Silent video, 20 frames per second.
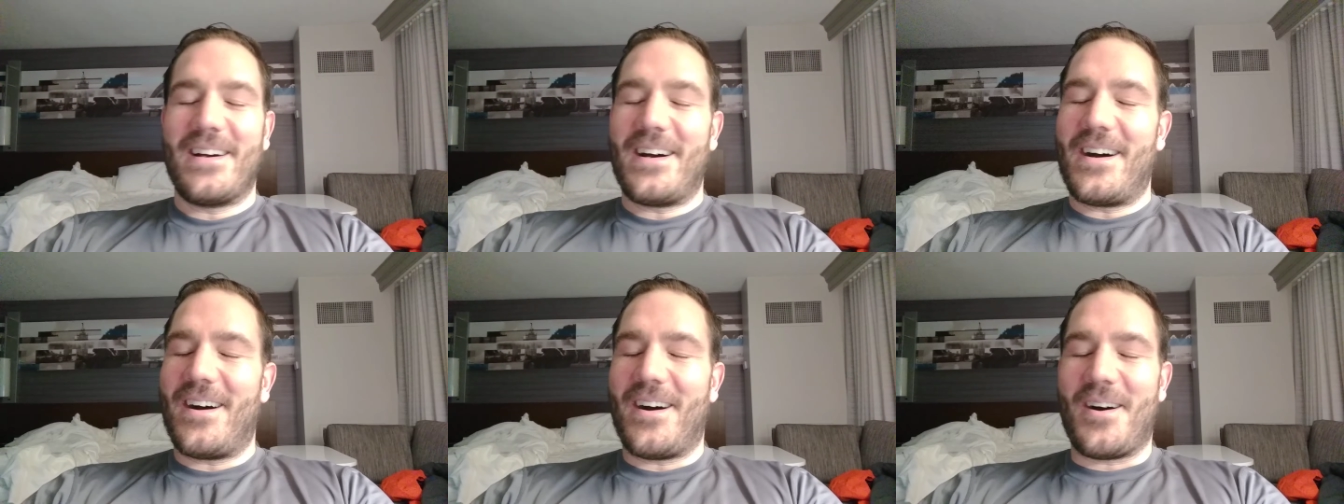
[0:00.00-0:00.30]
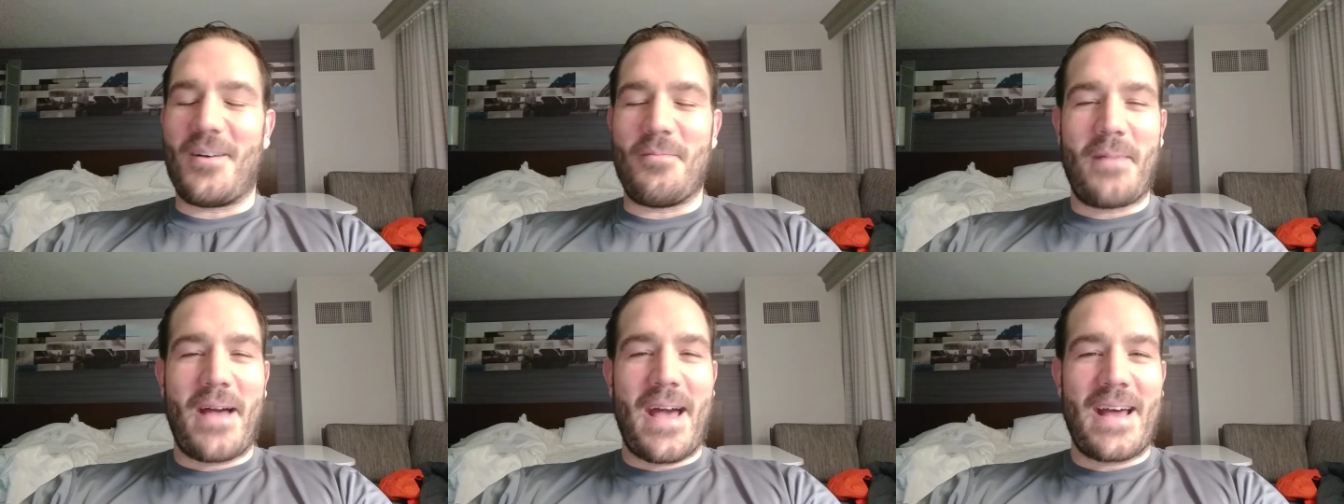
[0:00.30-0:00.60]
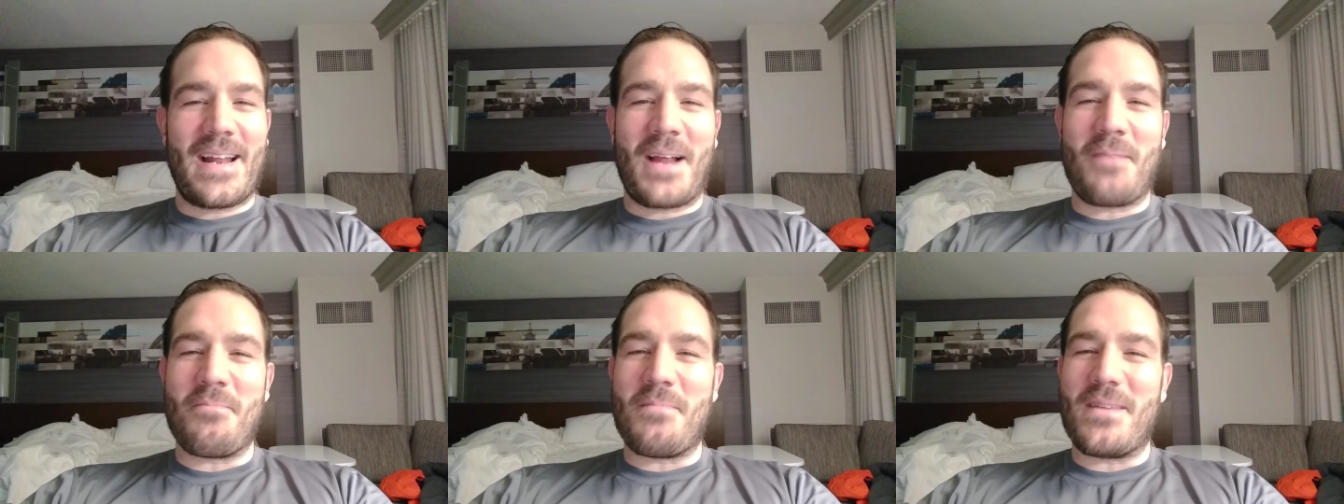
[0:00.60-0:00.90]
Oh
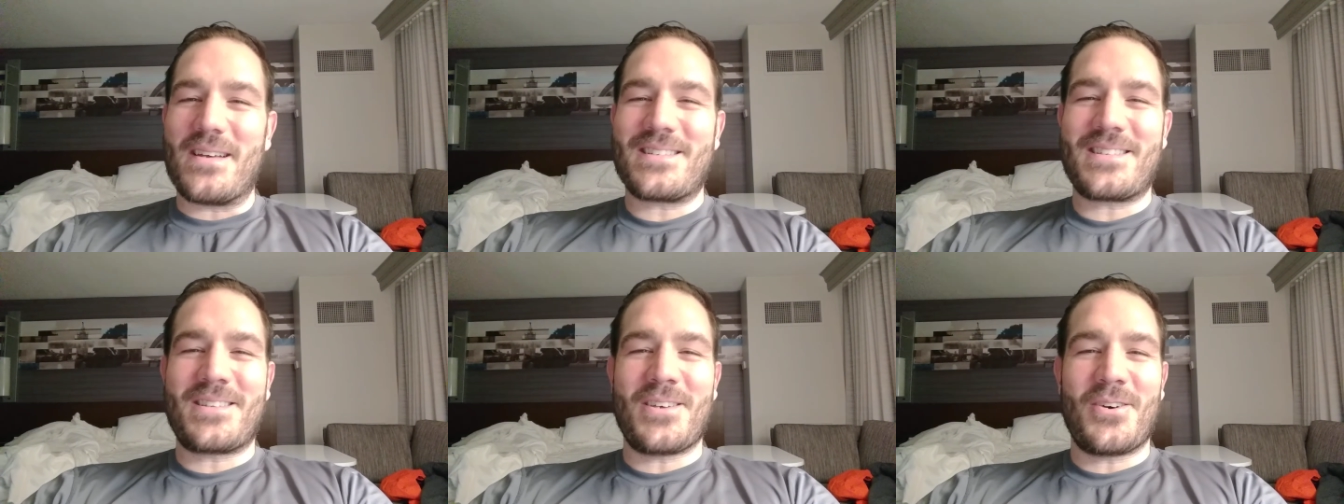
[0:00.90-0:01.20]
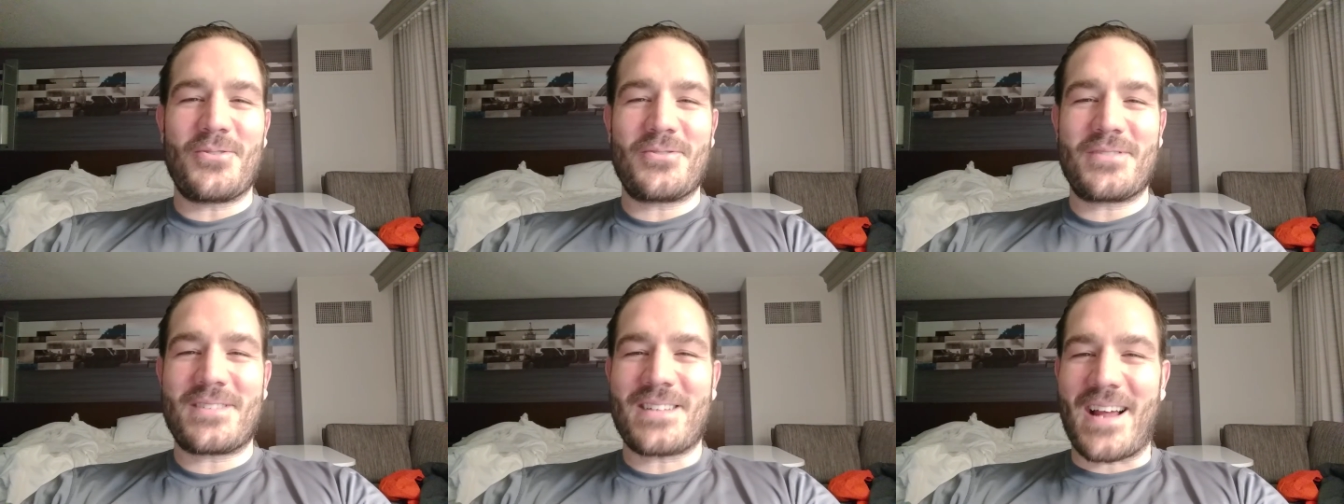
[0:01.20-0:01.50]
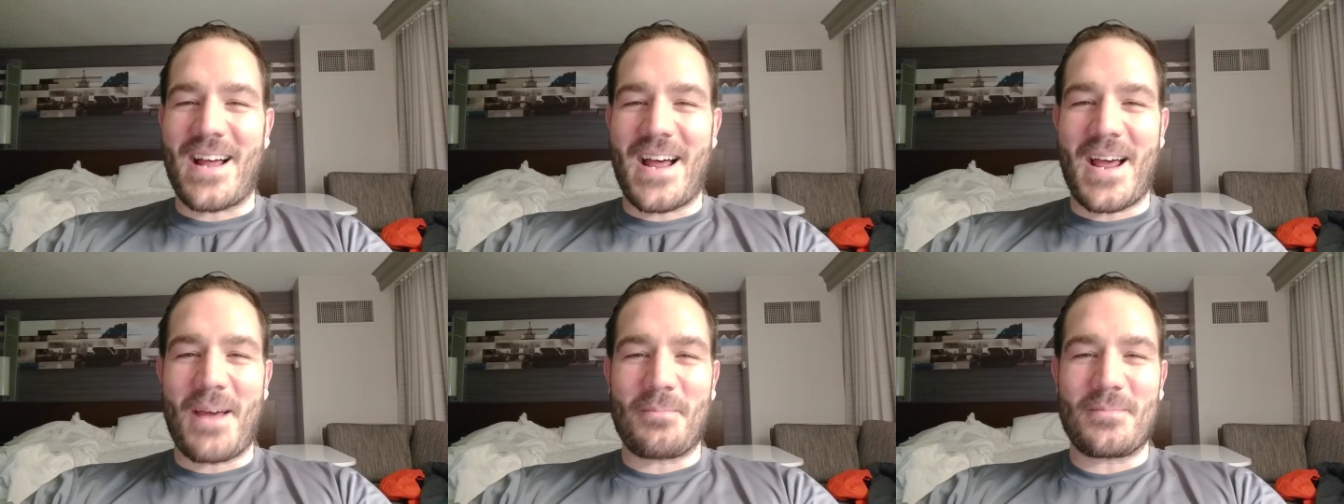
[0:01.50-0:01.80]
man, I miss those
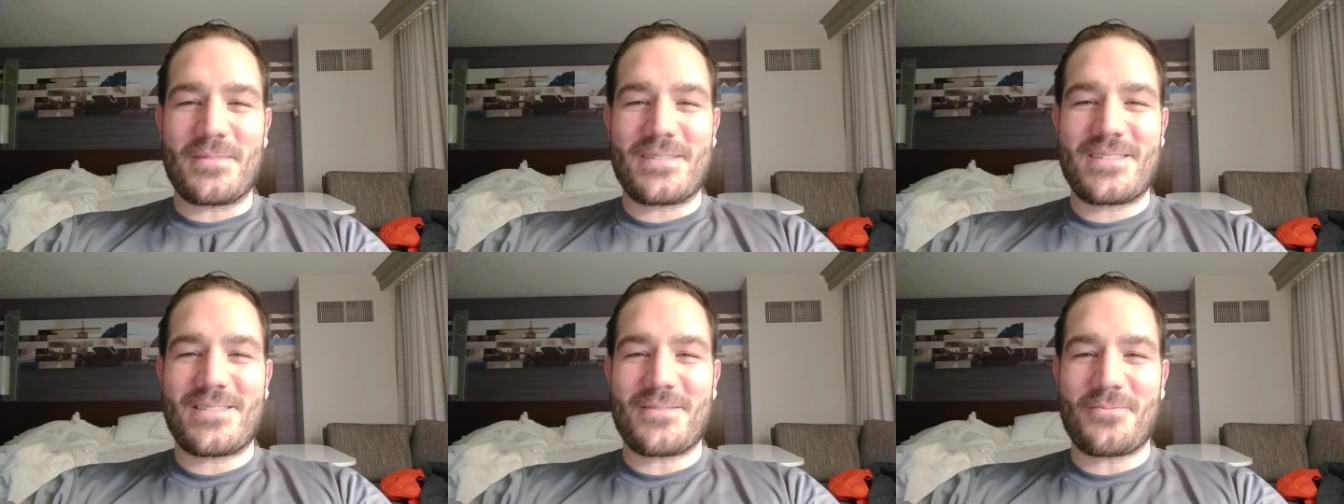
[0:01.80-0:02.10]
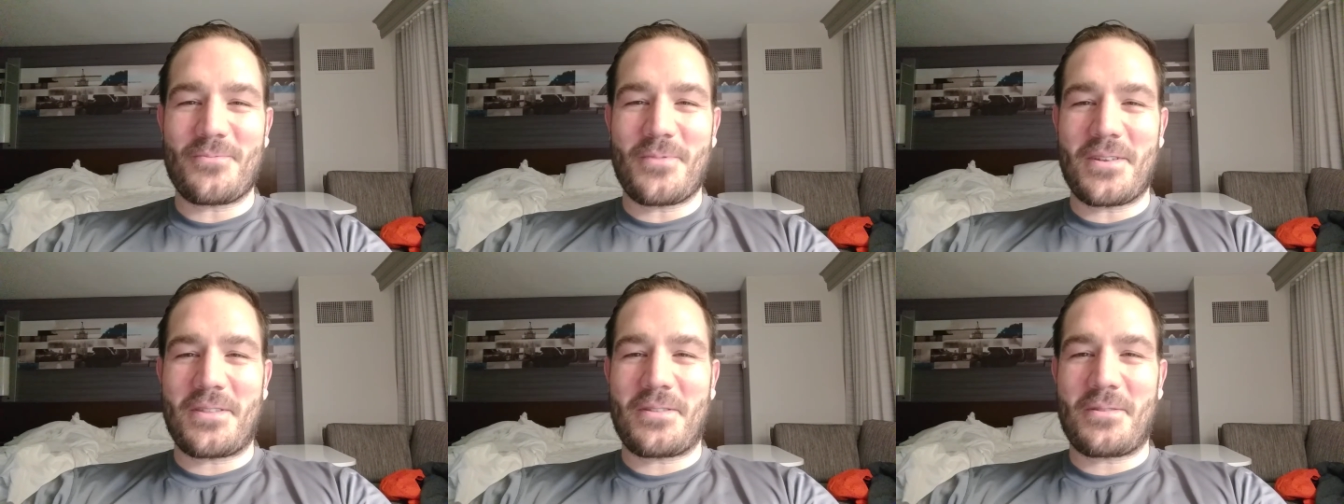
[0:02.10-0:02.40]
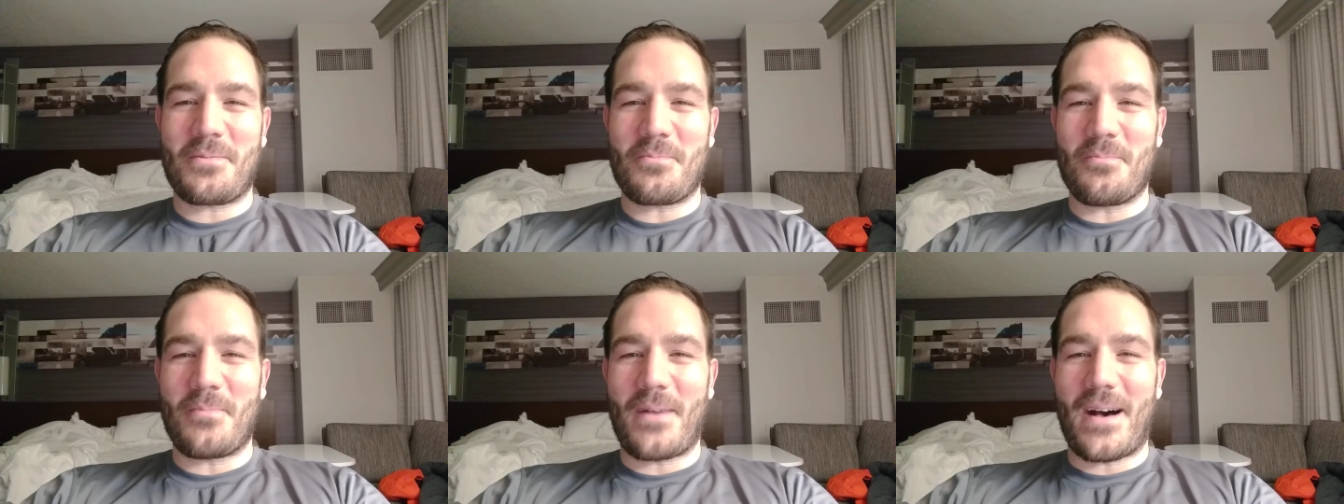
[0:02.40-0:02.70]
times
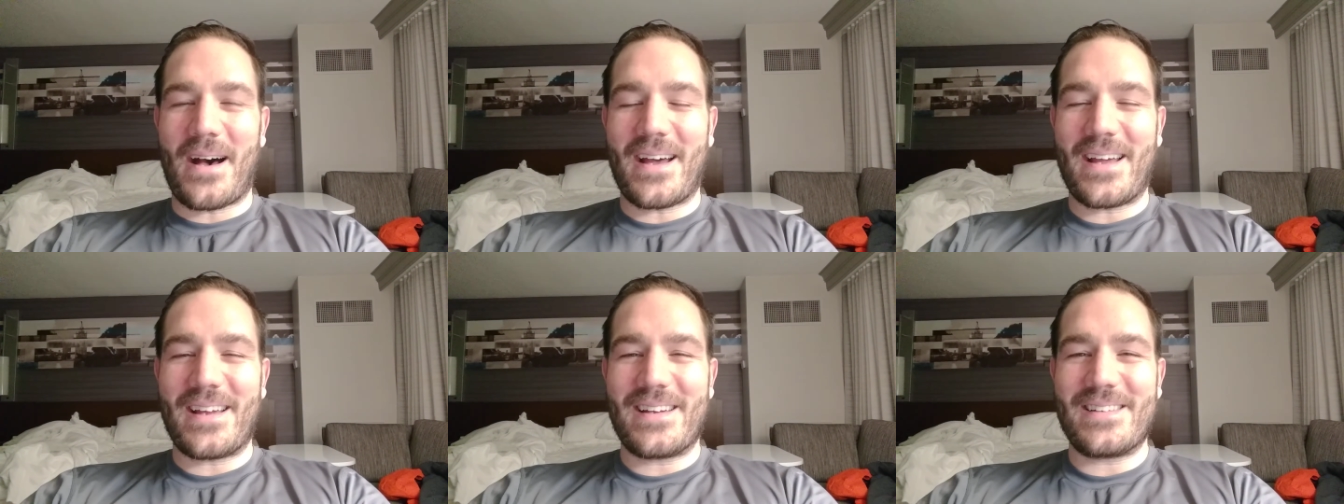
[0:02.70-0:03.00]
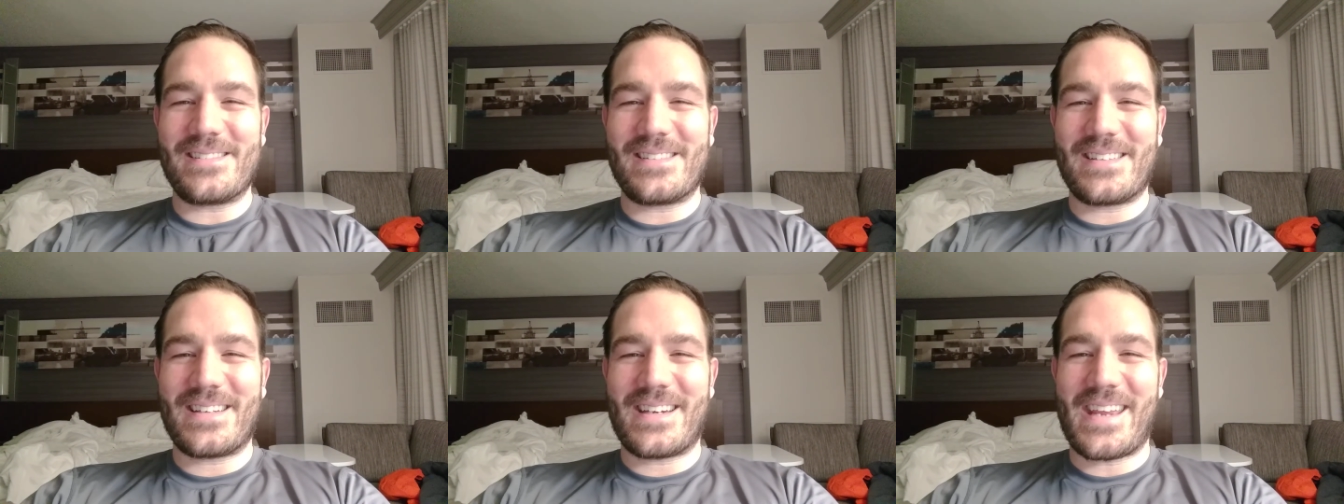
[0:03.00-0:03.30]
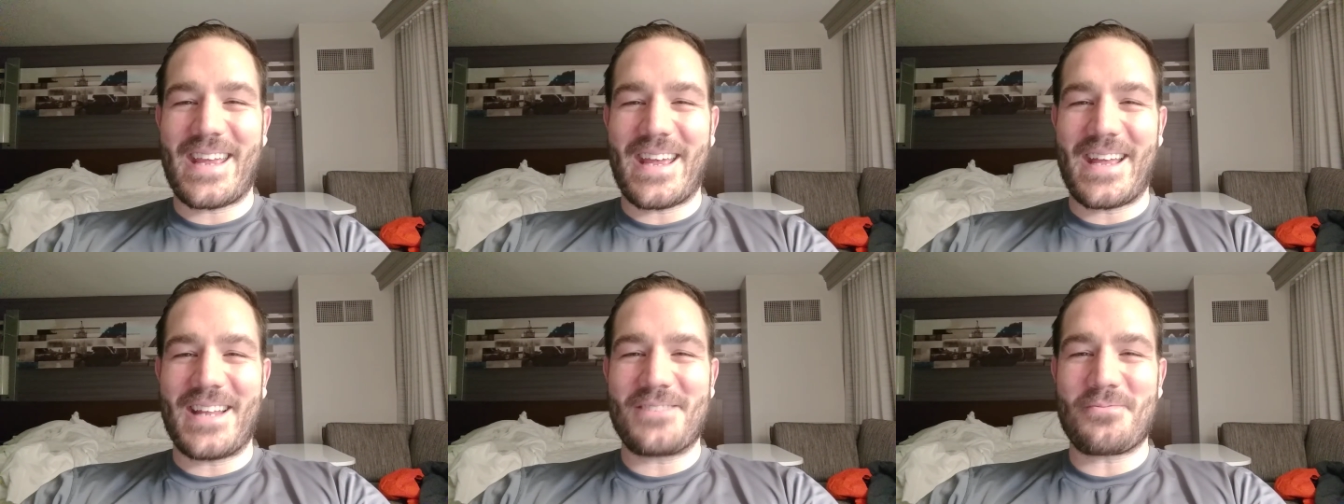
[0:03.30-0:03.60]
with my
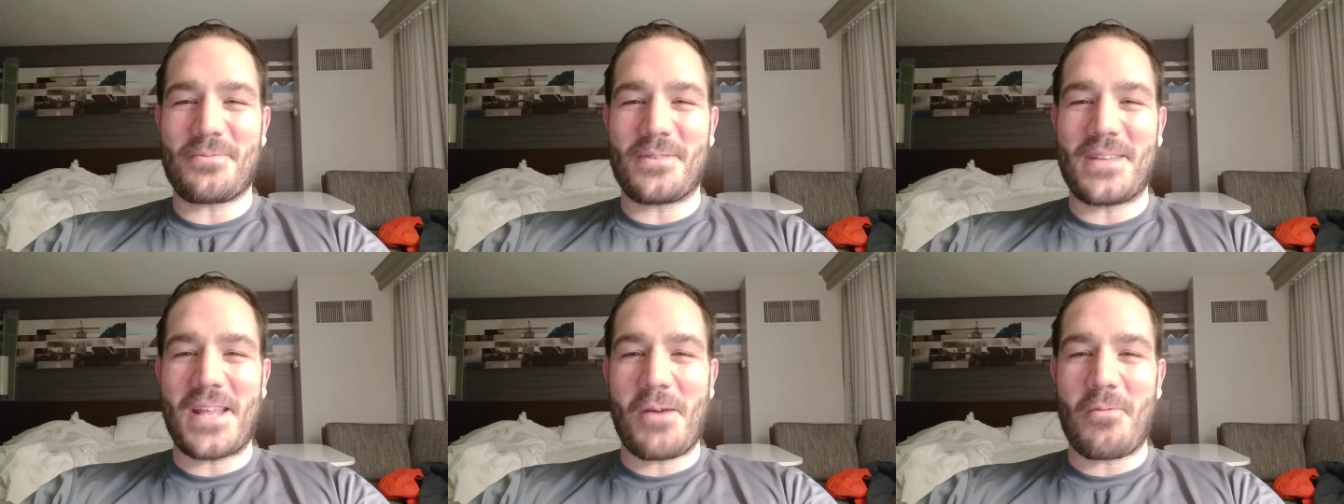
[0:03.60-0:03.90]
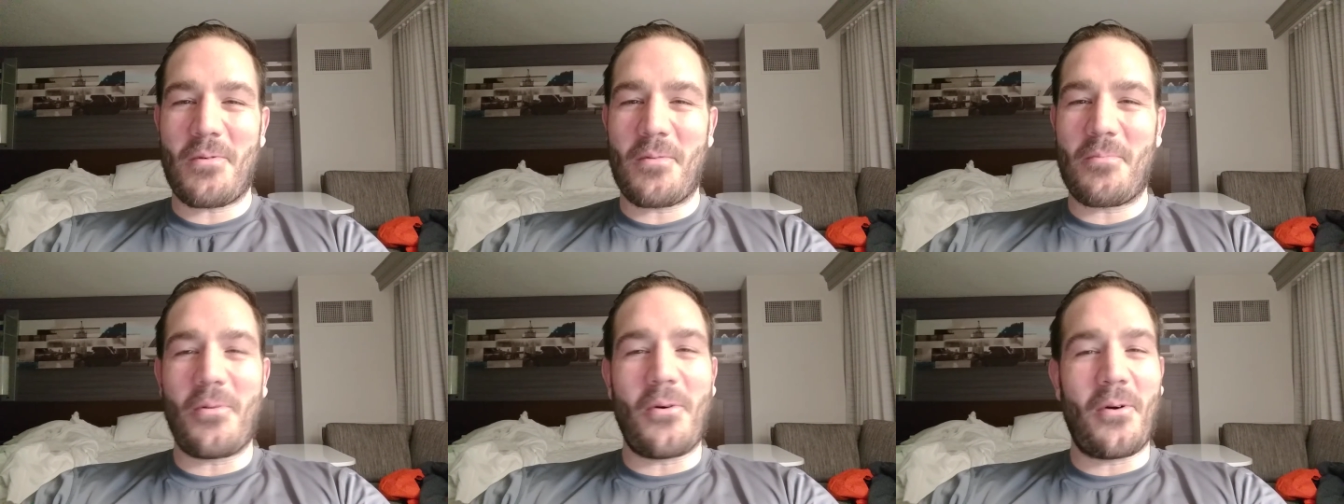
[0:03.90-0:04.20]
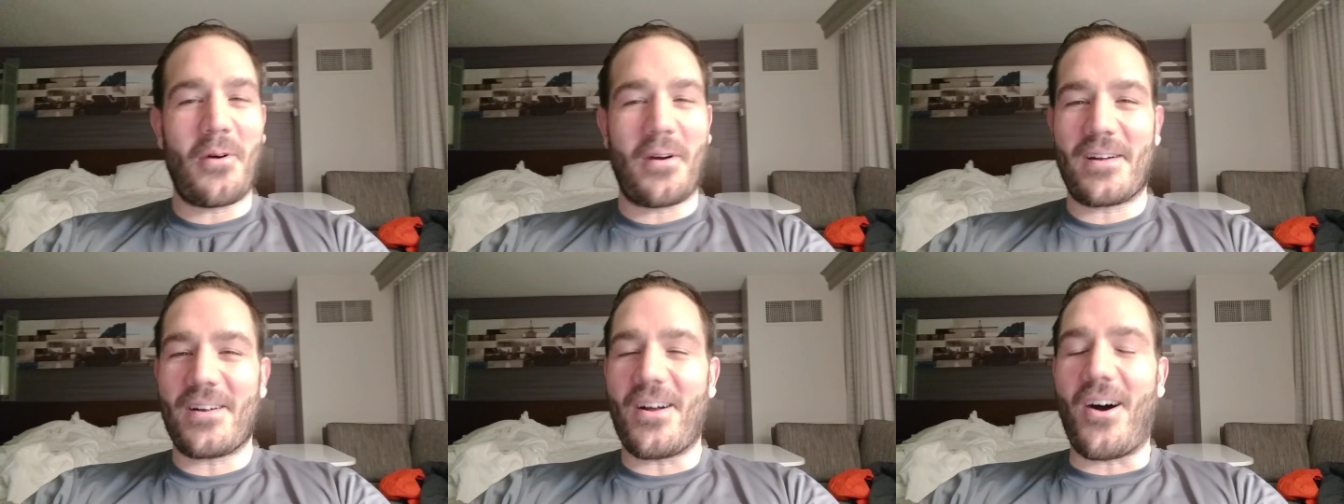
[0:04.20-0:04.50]
kids when they were
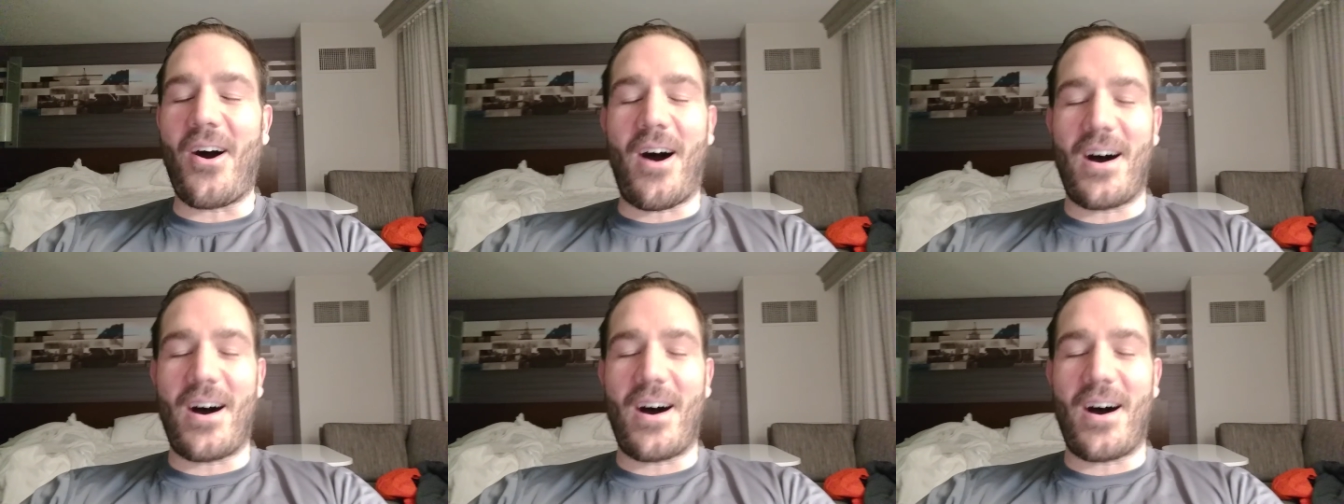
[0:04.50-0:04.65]
born.